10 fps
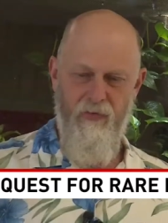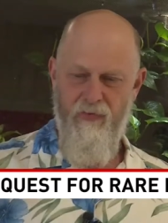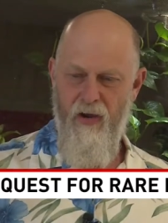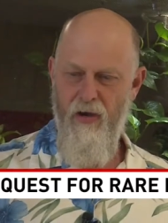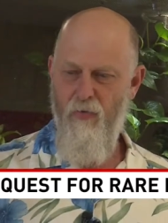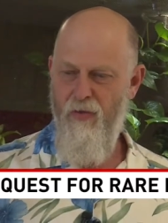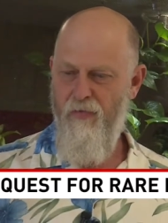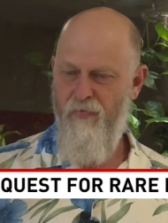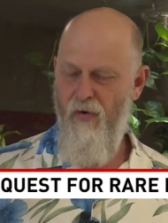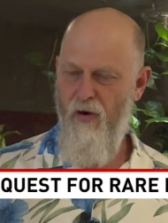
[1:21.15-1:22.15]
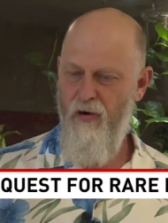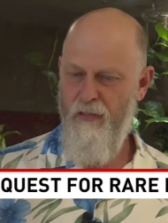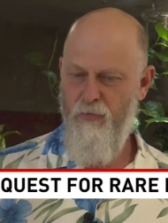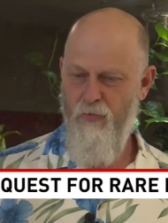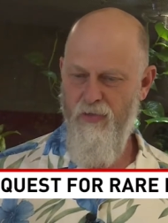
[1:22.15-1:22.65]
site where the
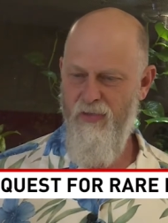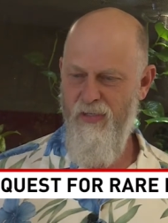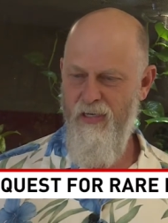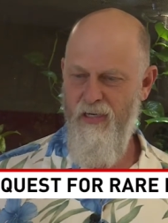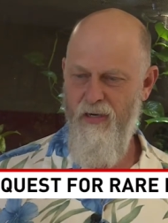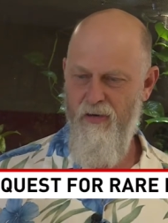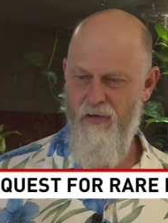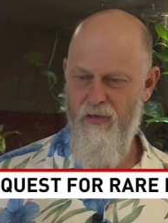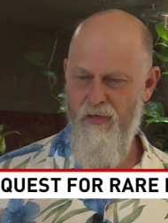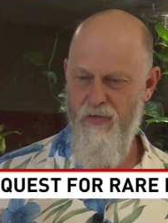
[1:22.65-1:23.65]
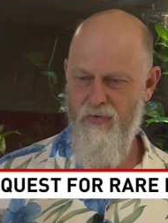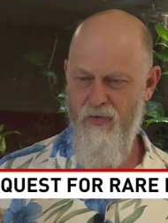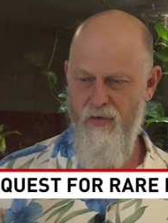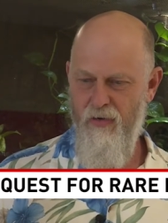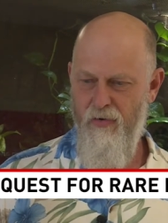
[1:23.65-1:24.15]
frogs were seen is
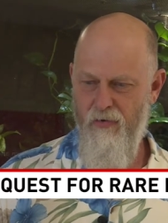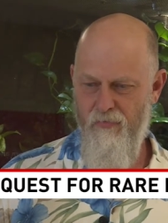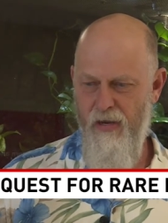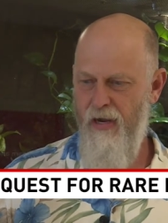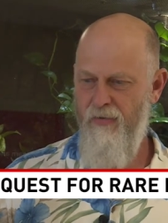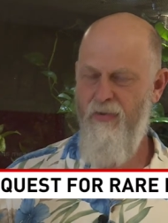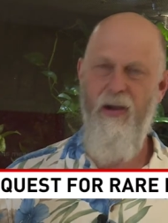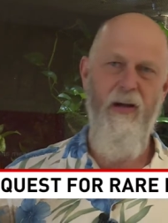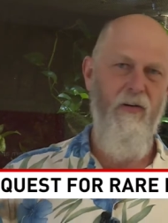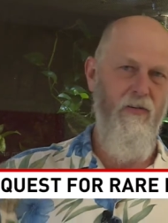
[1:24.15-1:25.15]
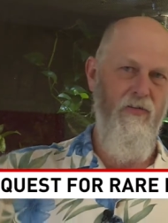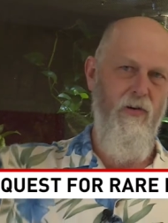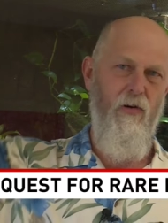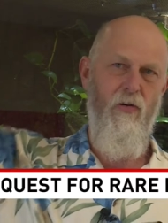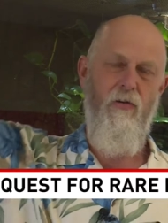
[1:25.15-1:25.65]
another day's hike or
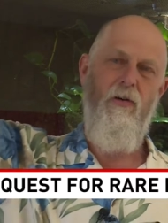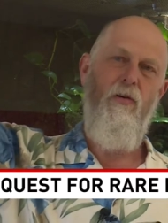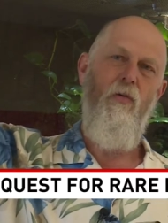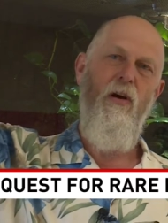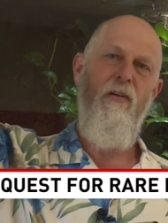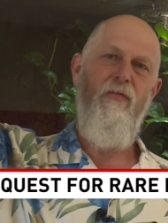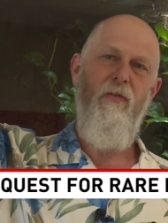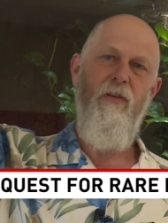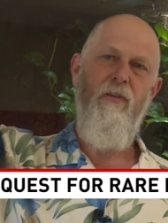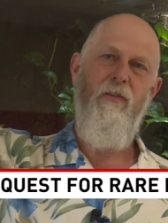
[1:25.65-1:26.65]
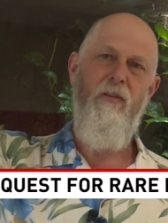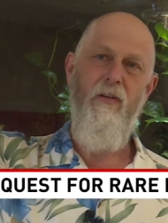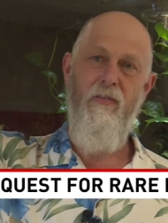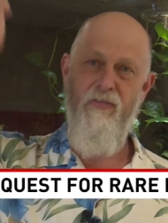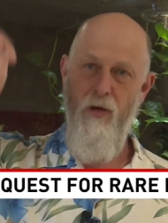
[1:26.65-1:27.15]
so away from the,
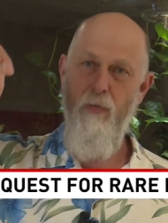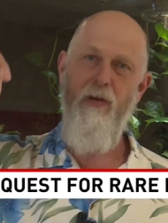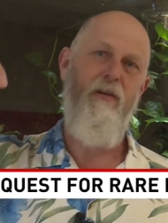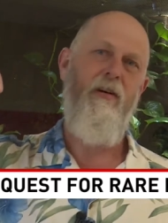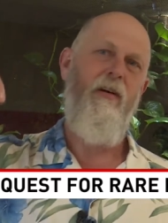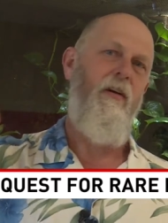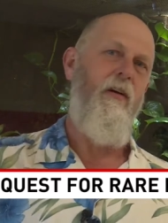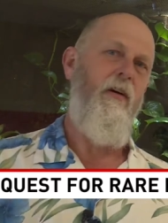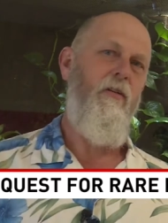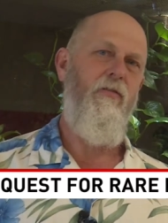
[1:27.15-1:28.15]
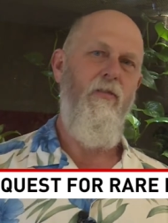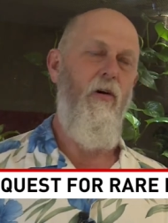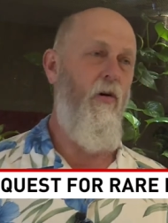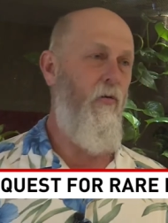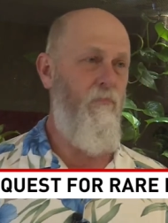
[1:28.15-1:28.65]
the summit.
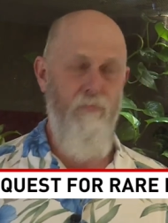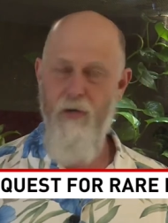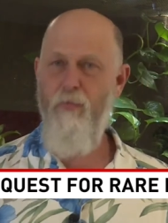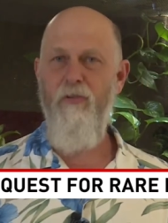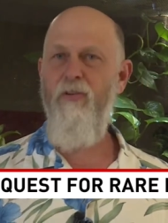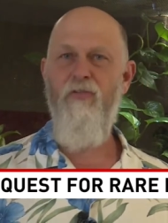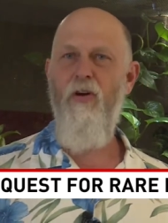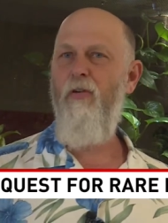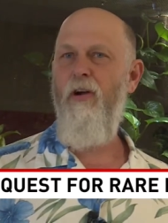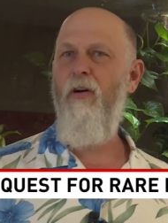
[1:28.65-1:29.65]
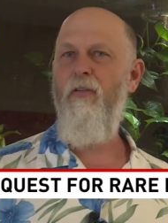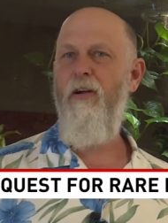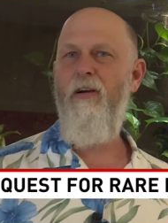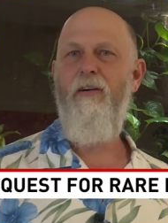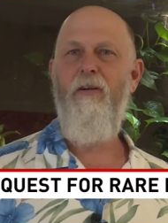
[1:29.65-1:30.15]
So people just don't go
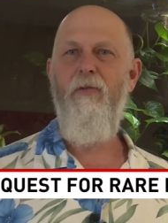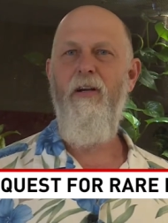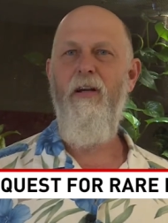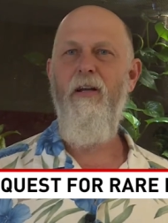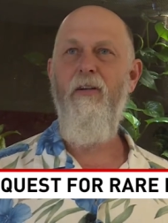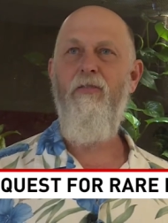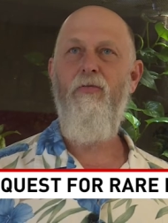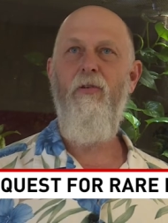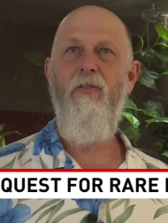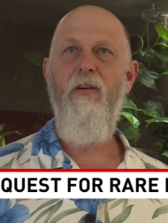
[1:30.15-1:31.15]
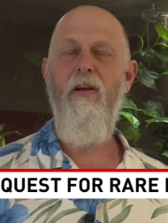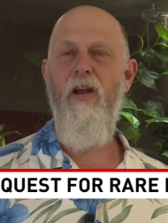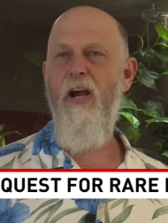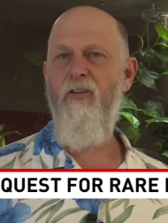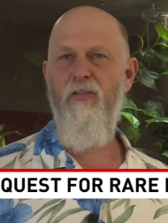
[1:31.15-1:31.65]
there. I mean, and it's within a
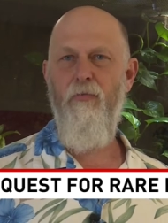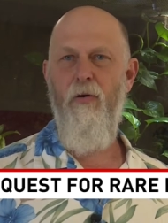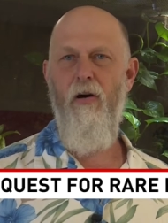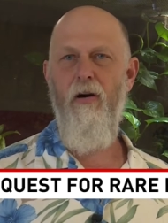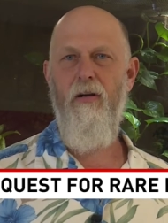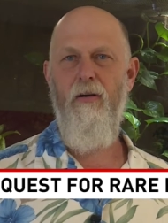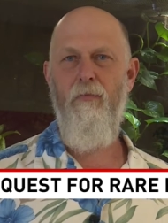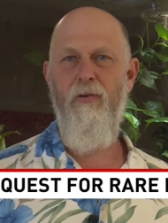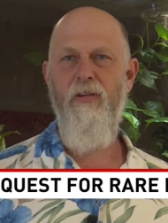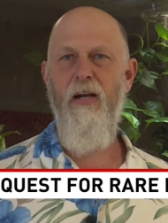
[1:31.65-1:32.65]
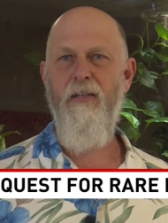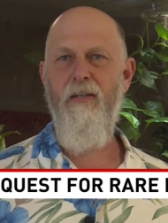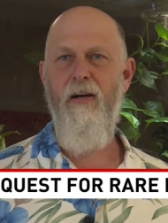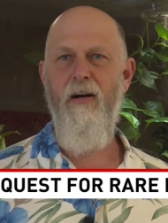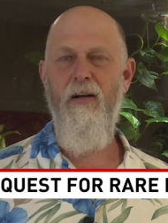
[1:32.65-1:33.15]
national park, a
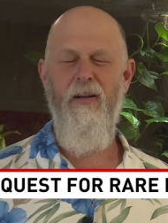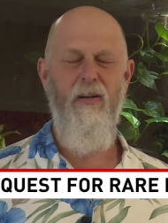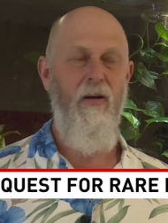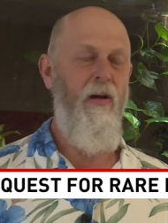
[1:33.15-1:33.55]
protected area, and it,